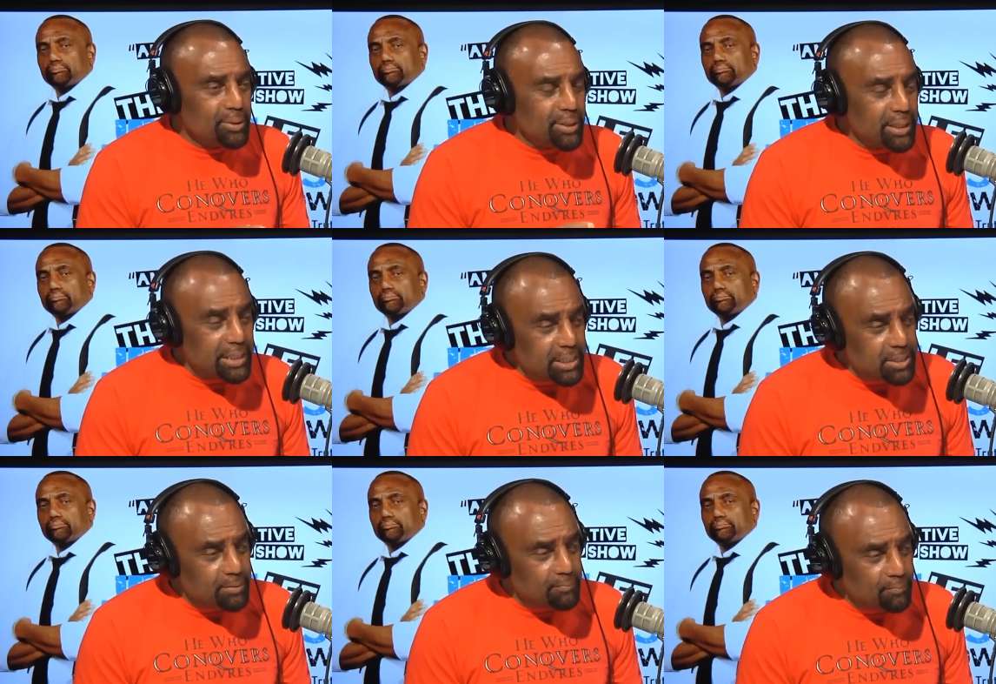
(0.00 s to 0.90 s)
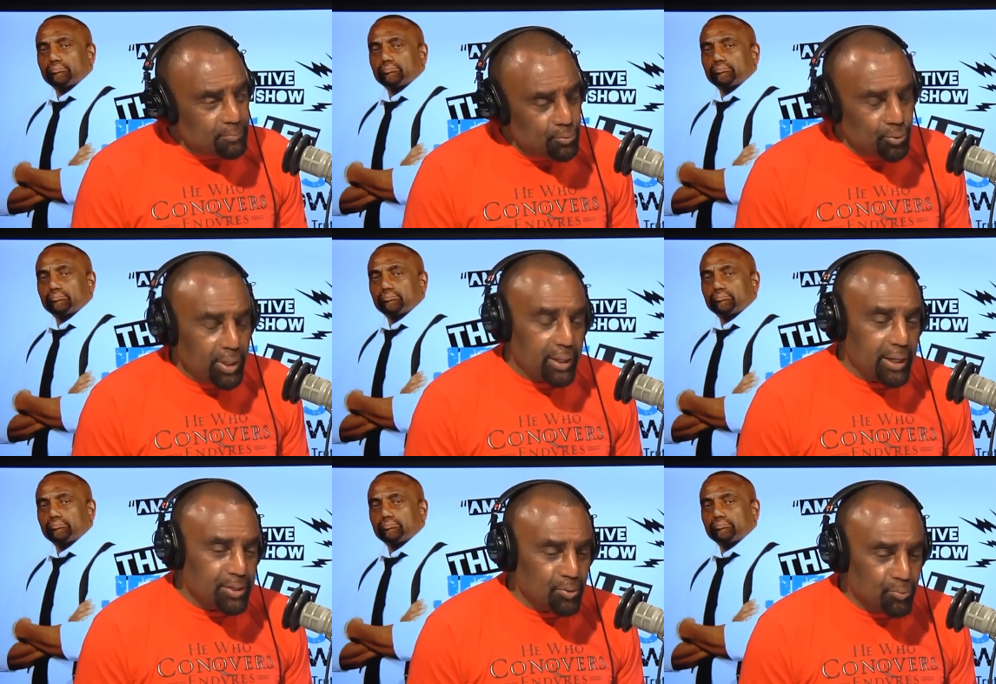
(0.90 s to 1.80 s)
Speaker 1: is it, well,
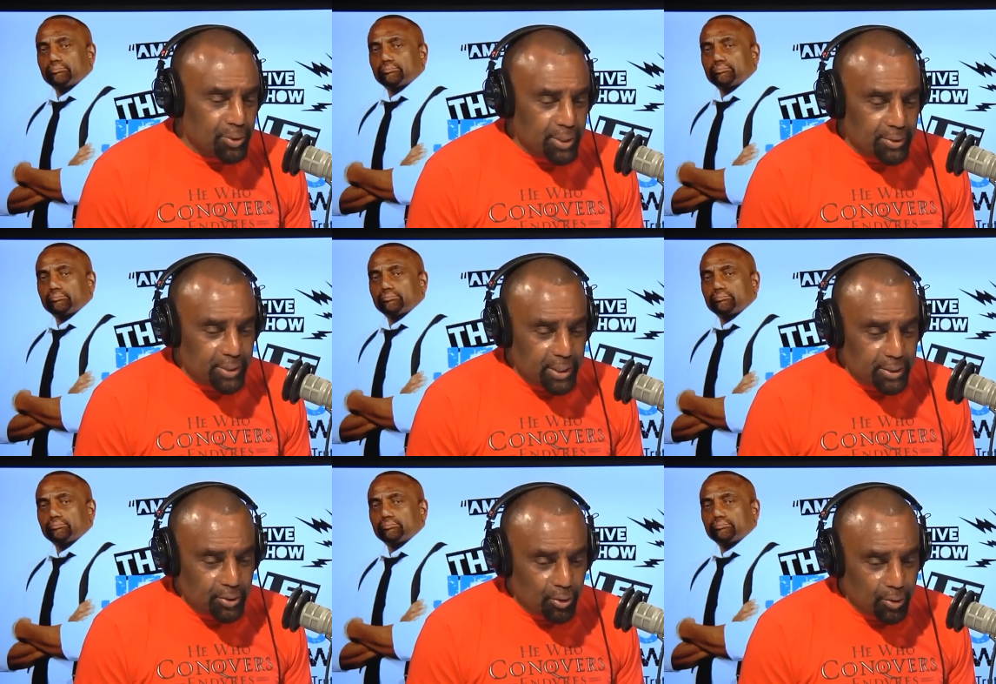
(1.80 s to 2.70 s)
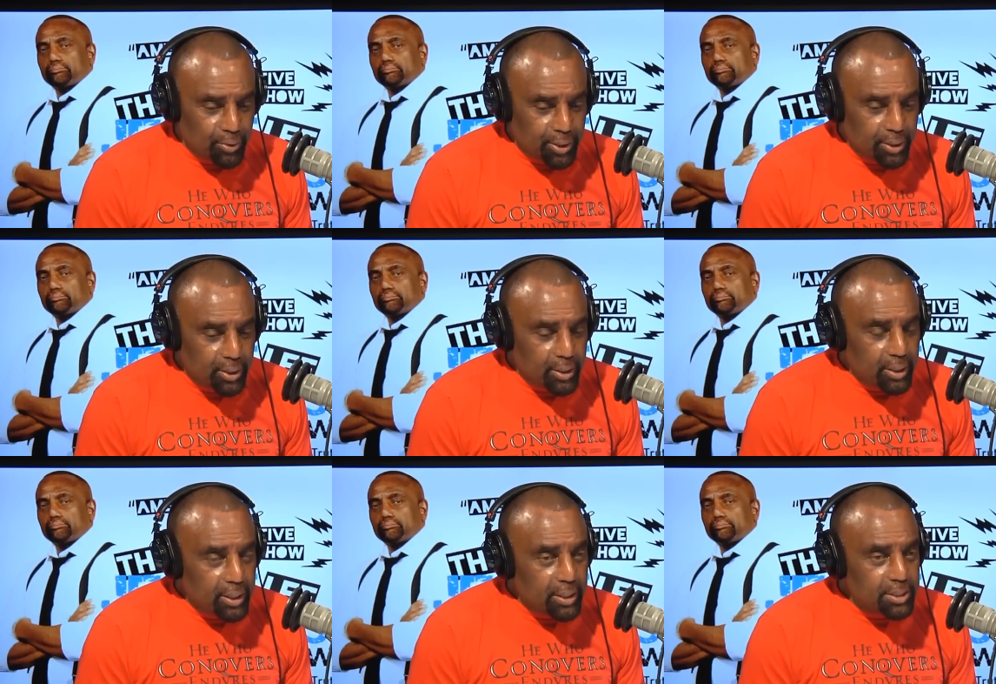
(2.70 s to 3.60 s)
I don't wonder, I think I know already,
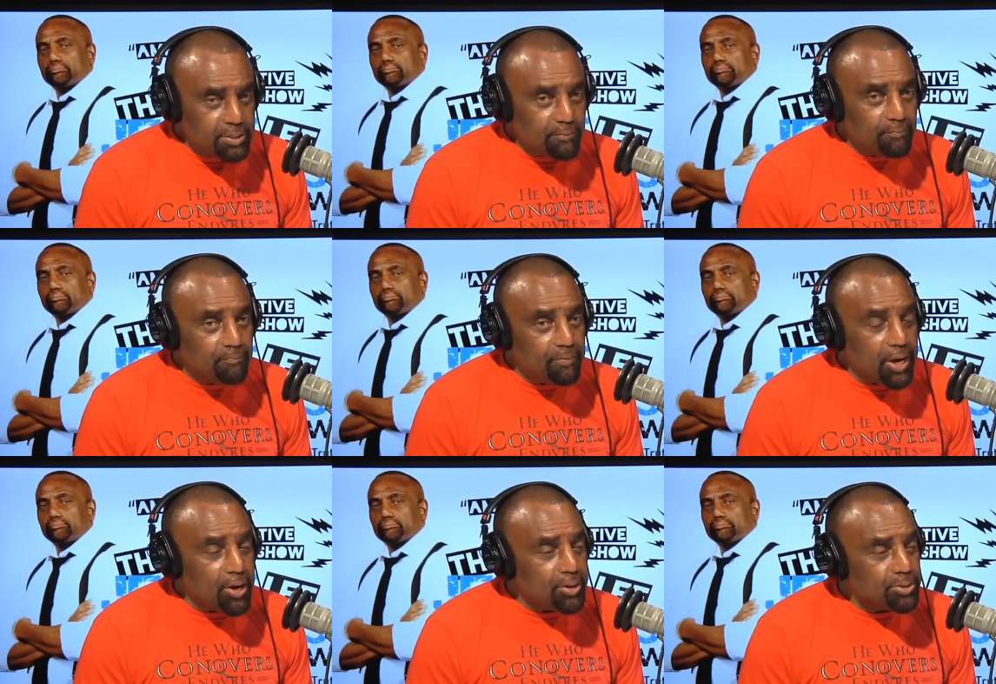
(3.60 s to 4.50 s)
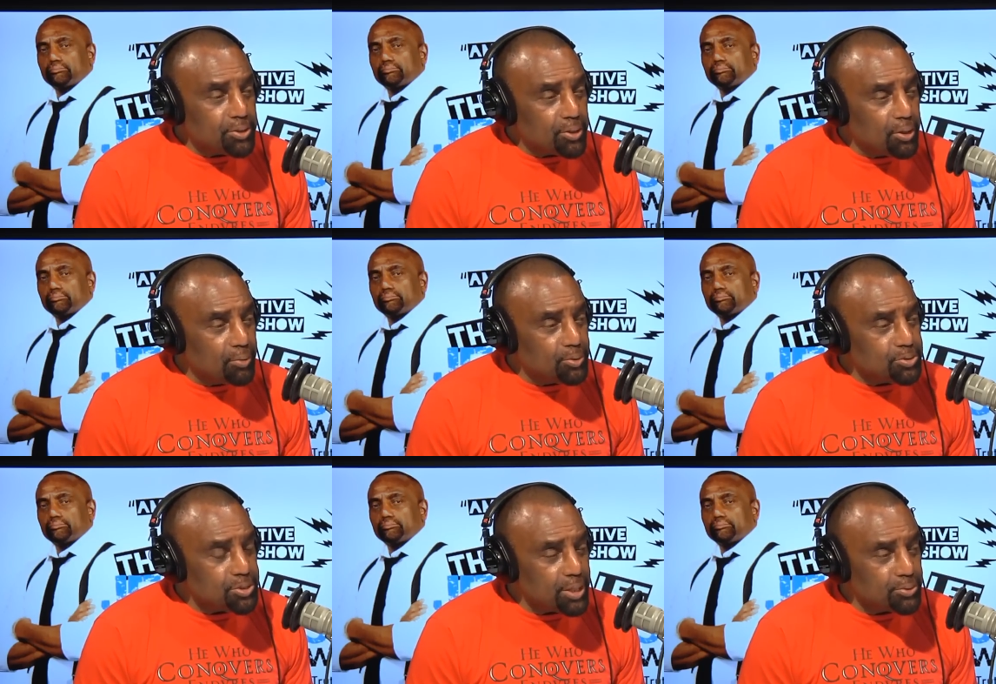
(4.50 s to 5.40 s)
is it fair to the
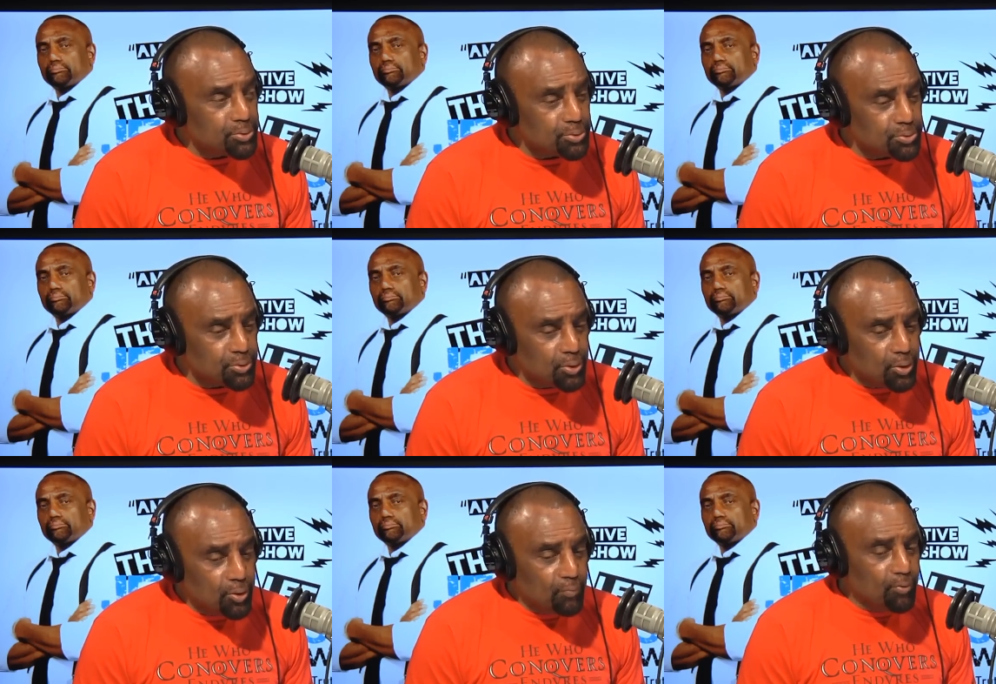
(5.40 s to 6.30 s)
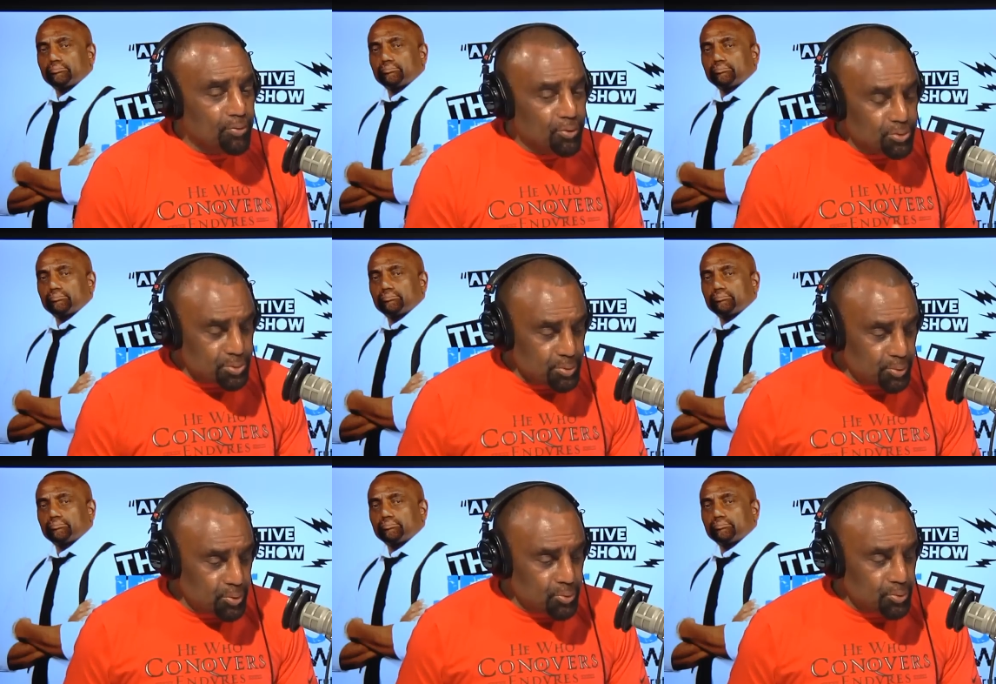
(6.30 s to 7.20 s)
homosexuals, for those
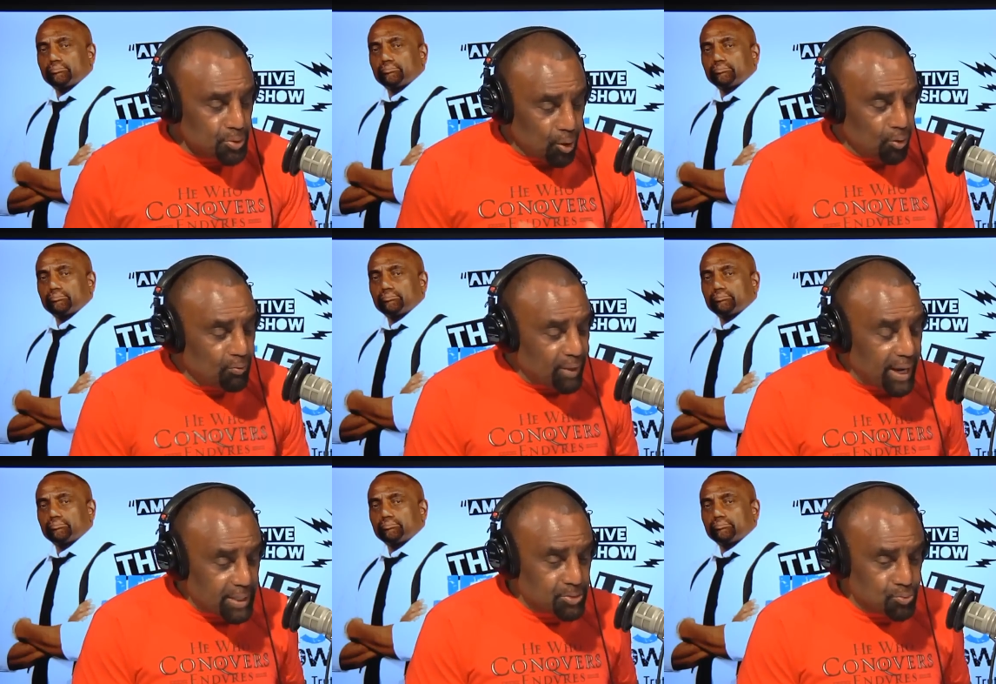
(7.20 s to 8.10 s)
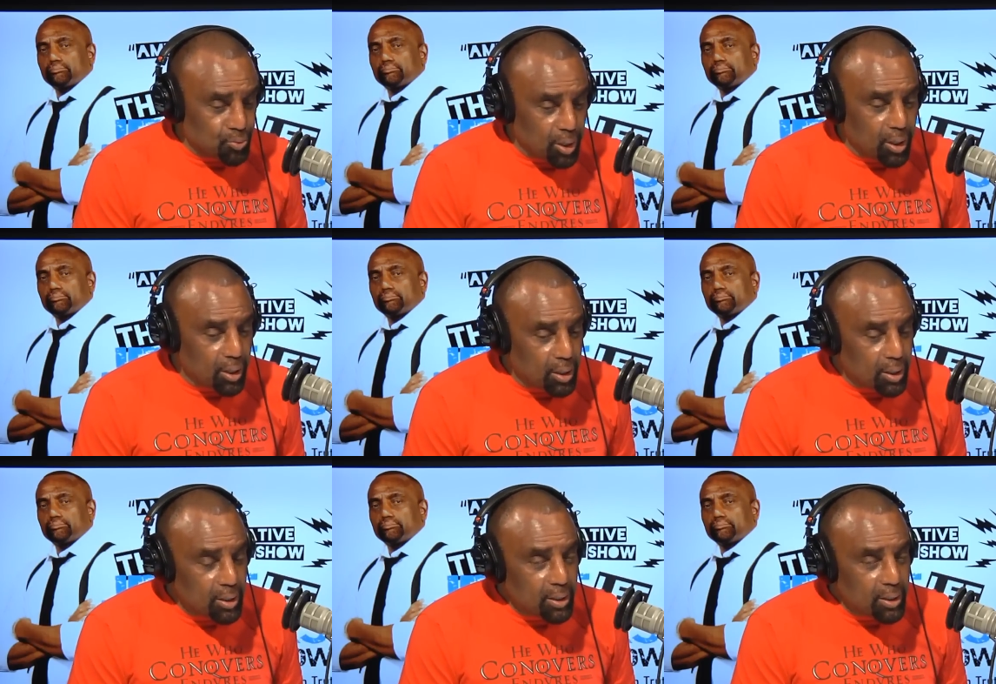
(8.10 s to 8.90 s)
people who know that is wrong,